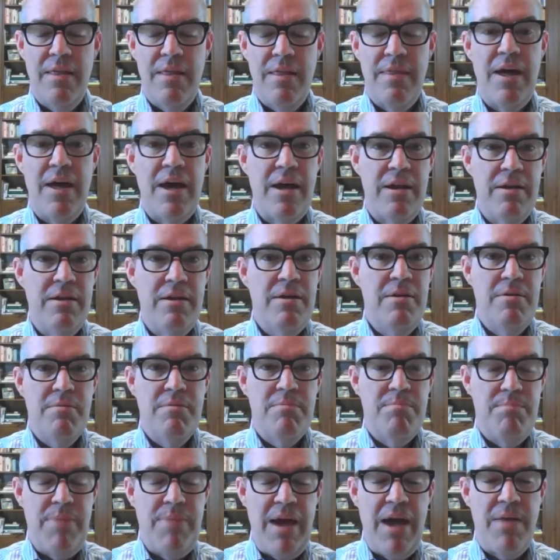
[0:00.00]
that
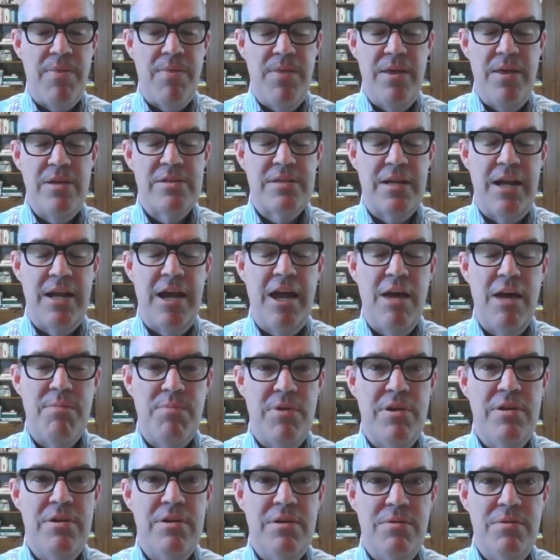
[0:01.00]
bad things can
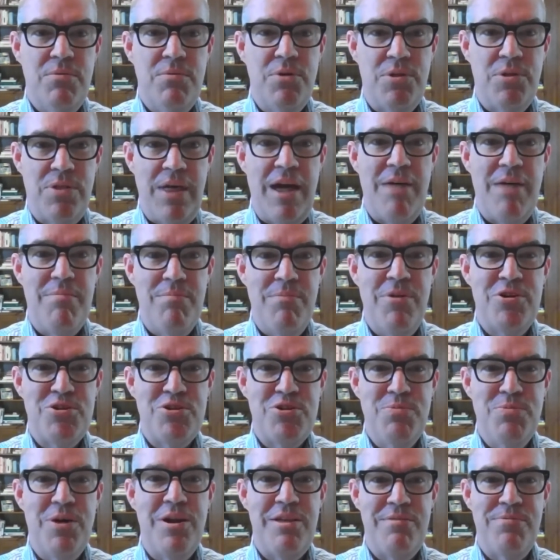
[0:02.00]
happen with that
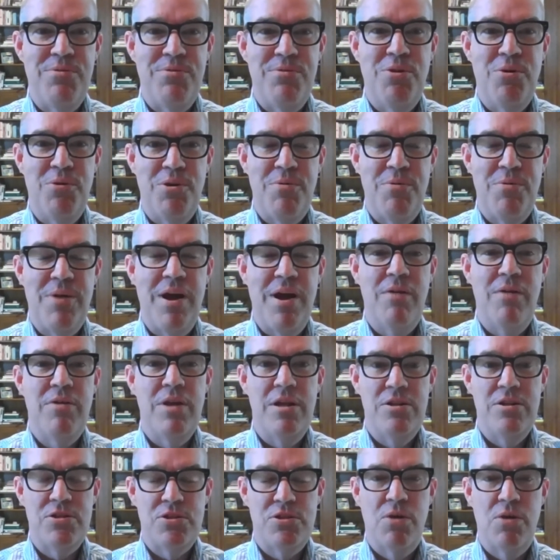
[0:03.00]
much money flowing around.
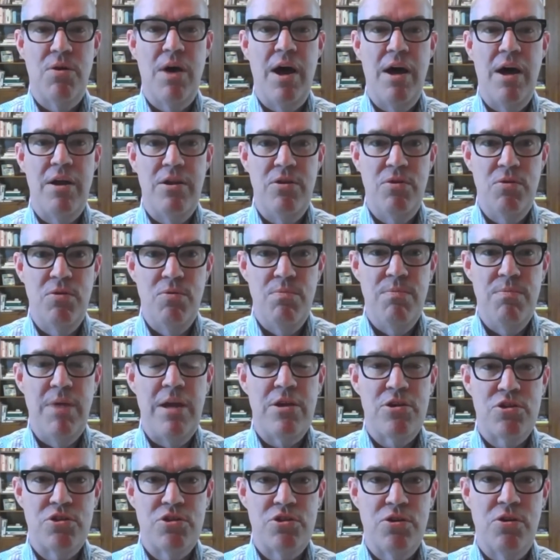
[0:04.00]
And so how do you
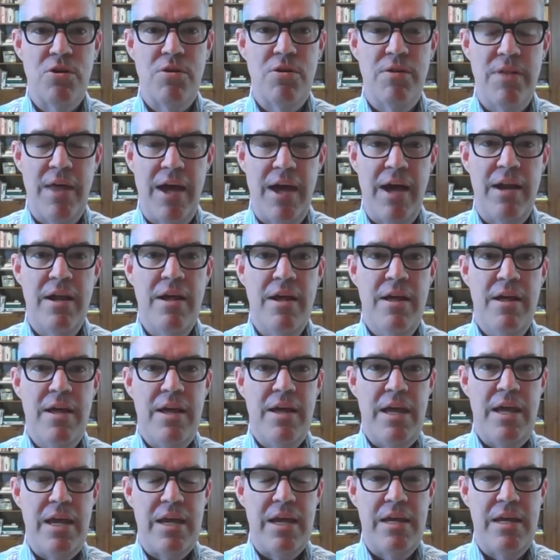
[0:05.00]
make sure that
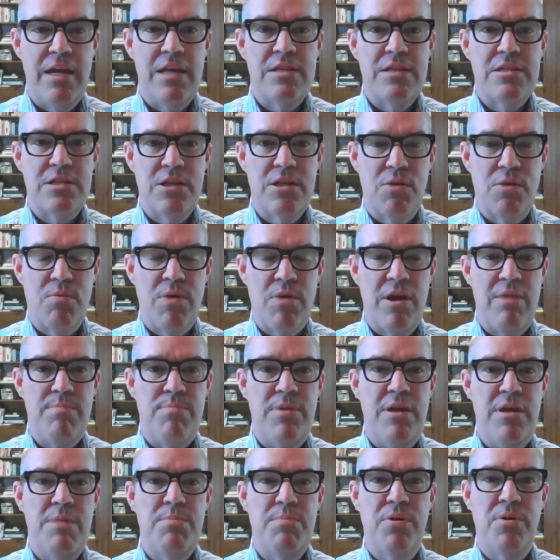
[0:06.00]
it gets to the right
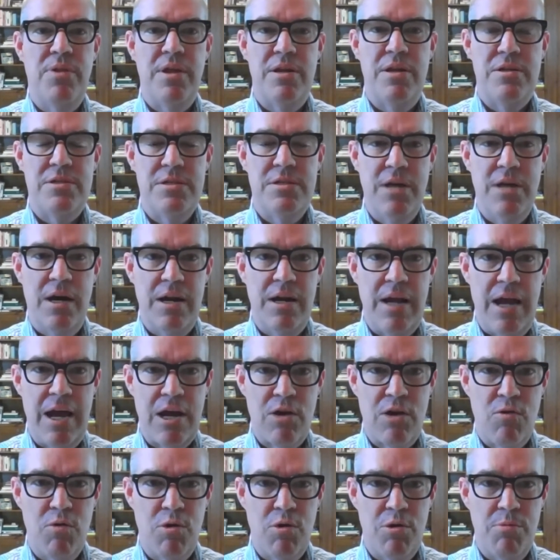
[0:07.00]
people, that it's done
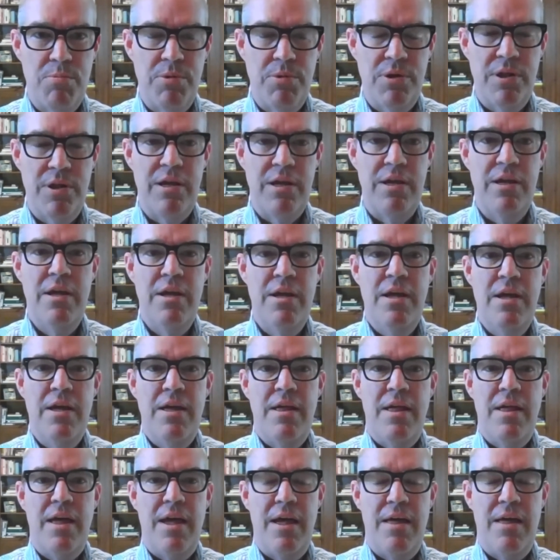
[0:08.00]
equitably,
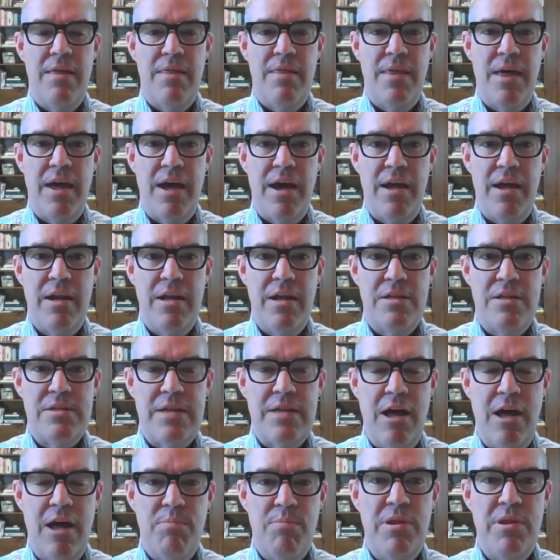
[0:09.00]
and that it's
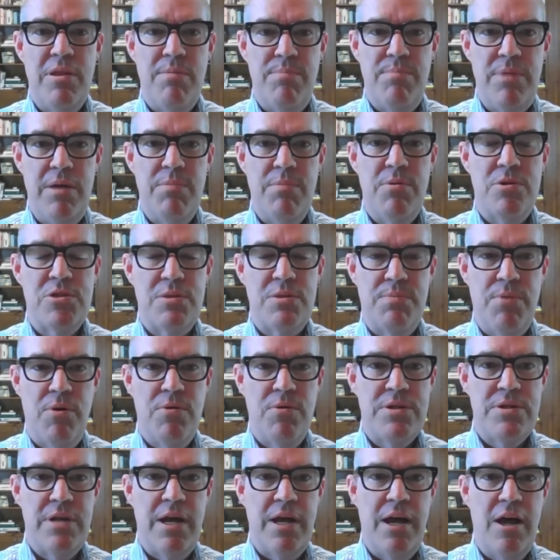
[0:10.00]
helping the people
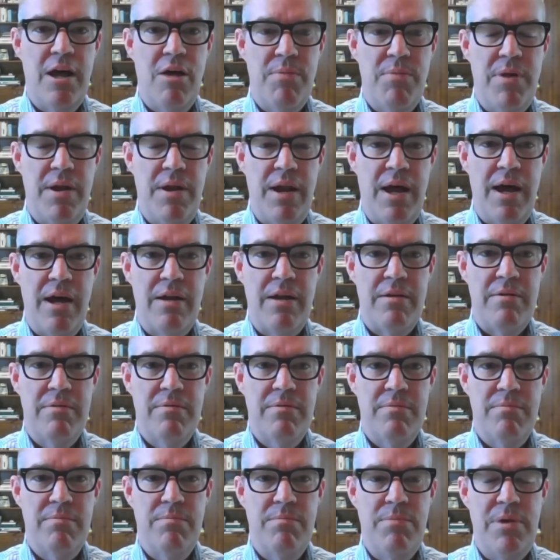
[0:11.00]
supposed to help and not
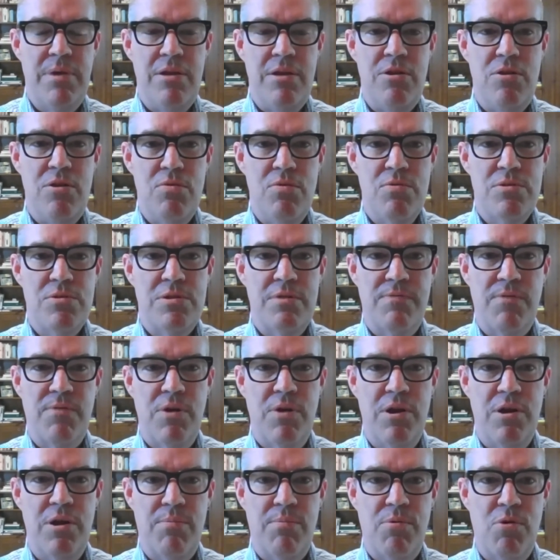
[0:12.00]
being used
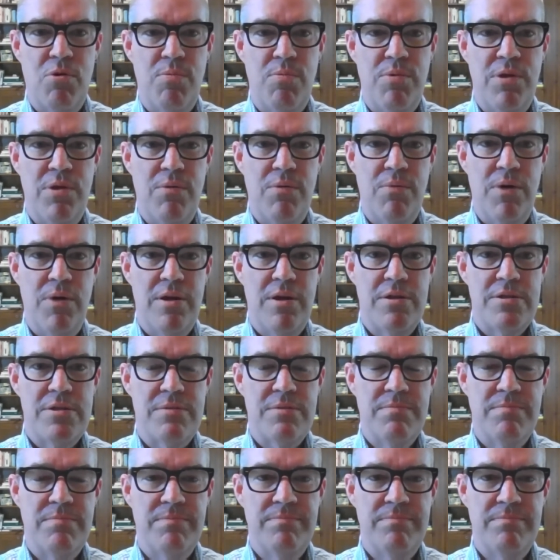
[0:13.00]
for inappropriate ways?